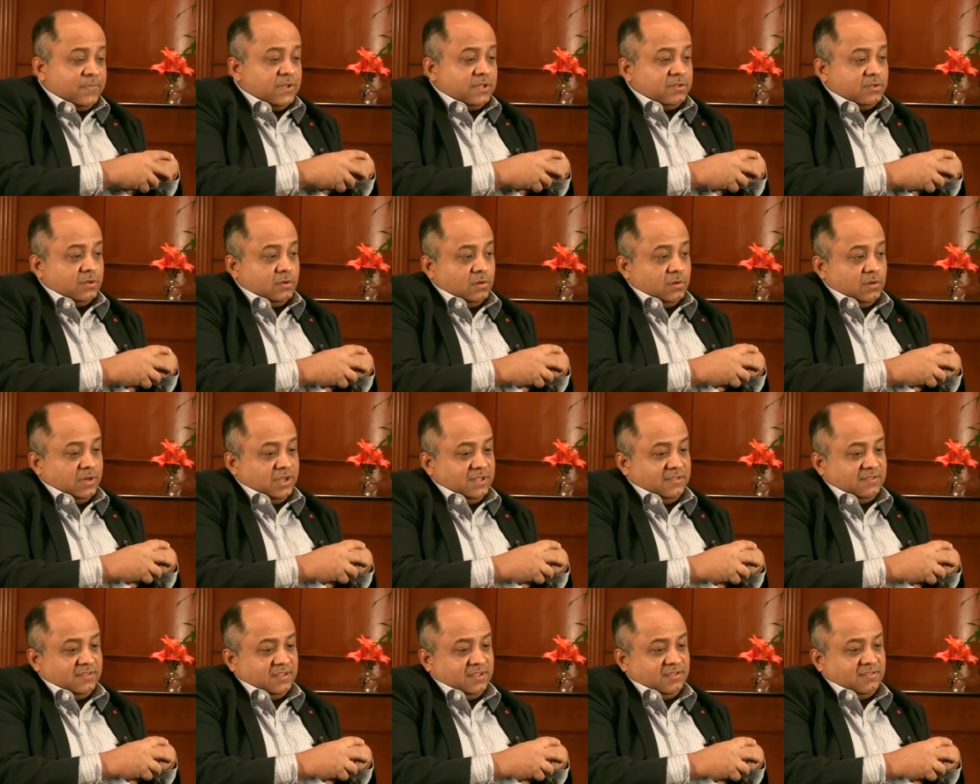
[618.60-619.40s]
So
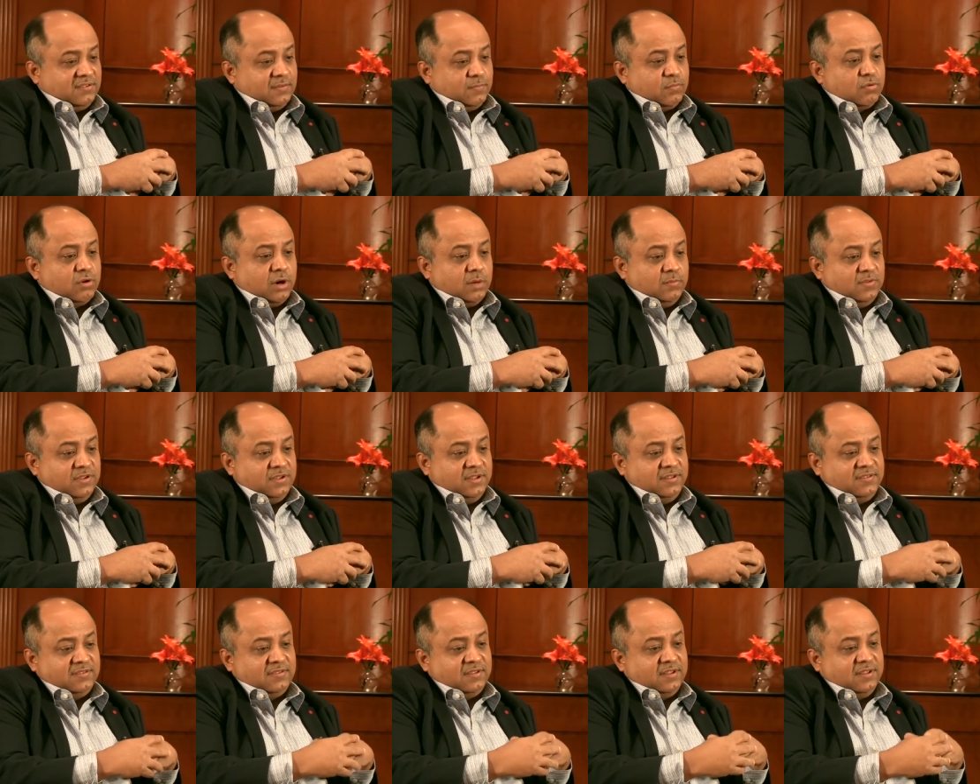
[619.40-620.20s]
it's, it's a
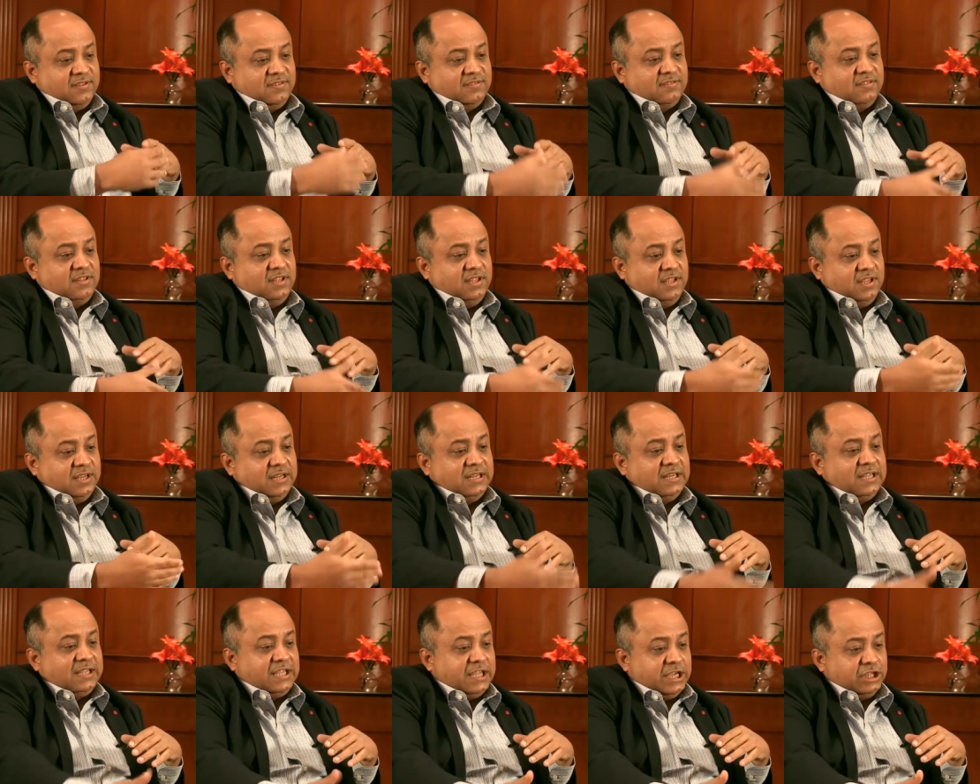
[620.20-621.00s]
promise, it's, it's the
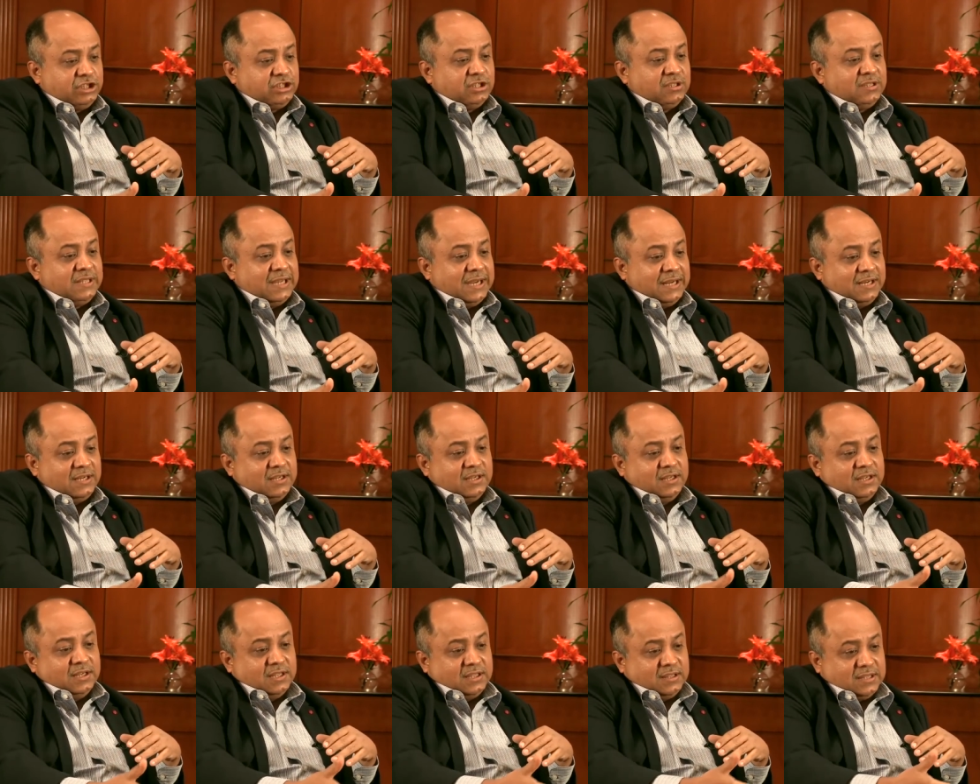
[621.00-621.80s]
indication
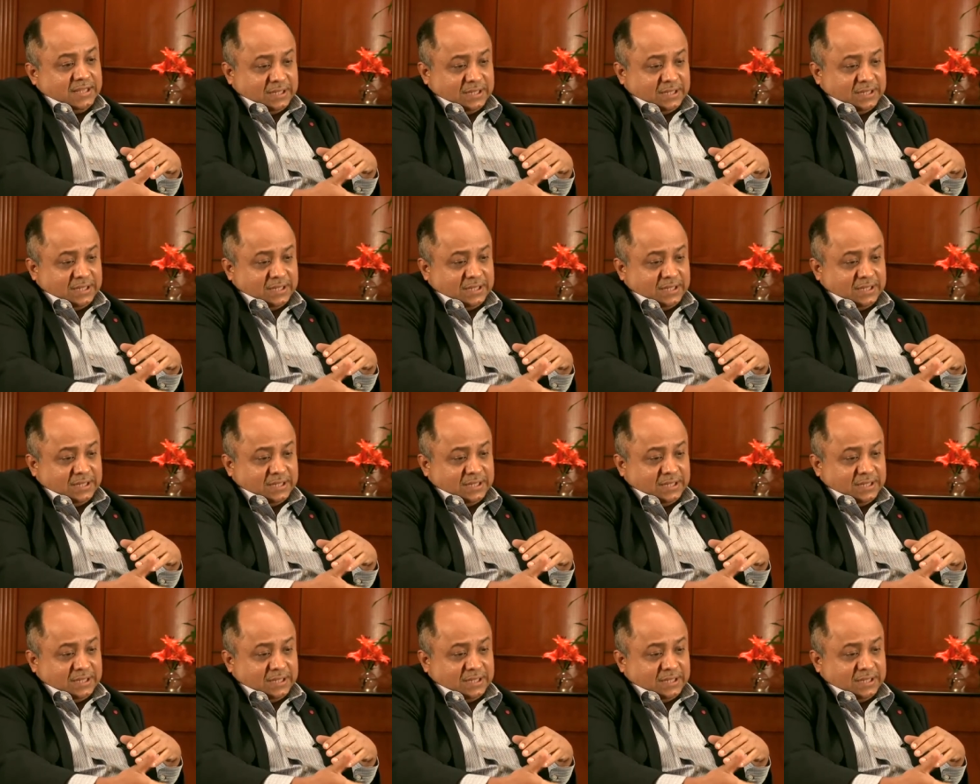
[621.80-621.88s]
that